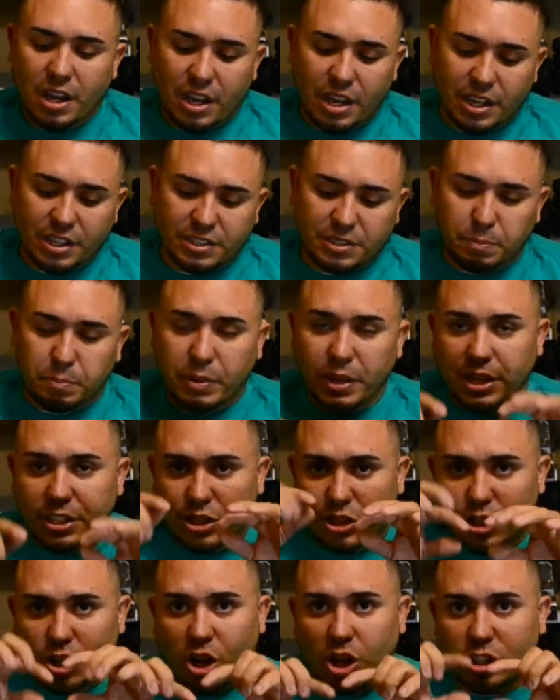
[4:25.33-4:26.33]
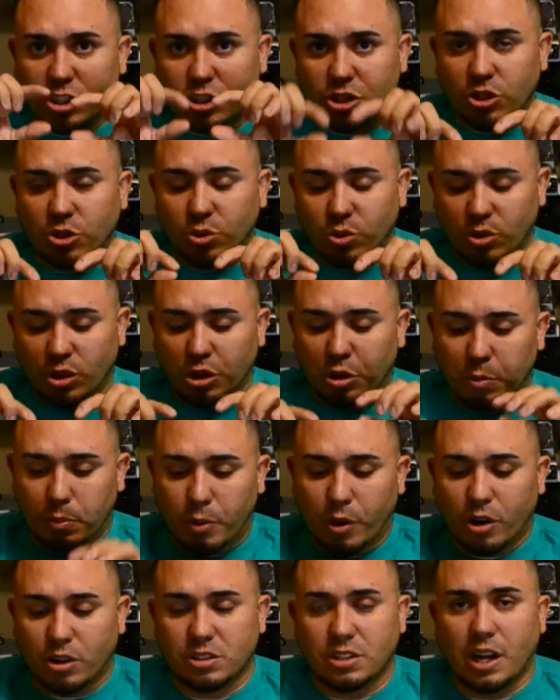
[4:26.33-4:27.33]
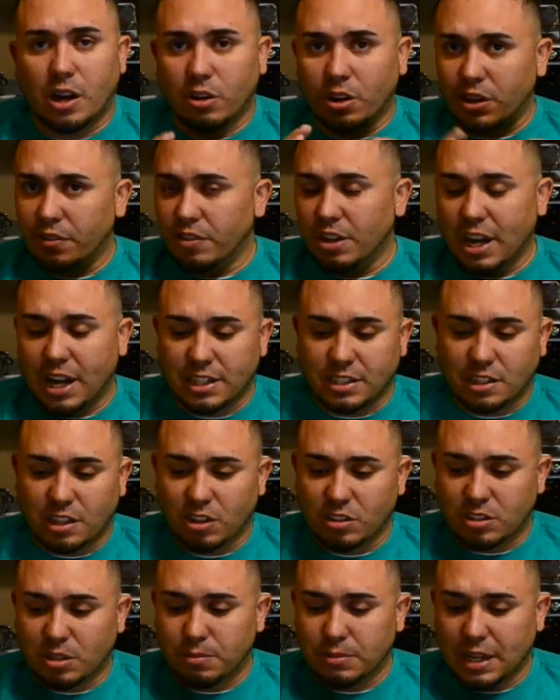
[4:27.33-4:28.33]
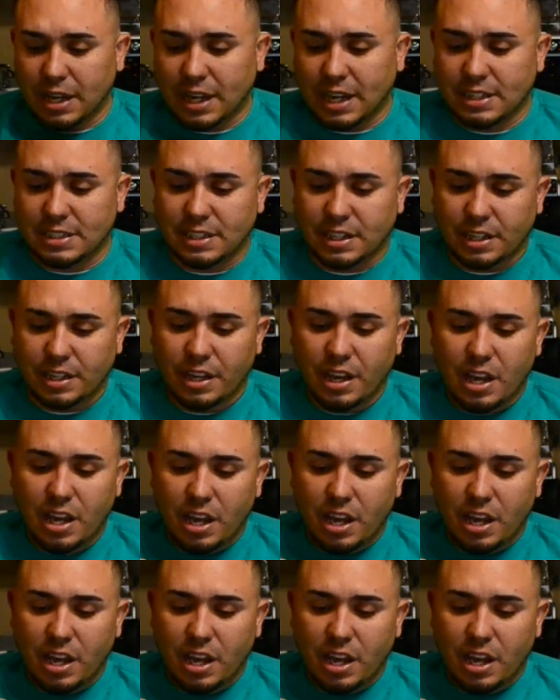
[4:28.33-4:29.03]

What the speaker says: It's pinched on 2 little parts. I'll give you guys close up. Like I said,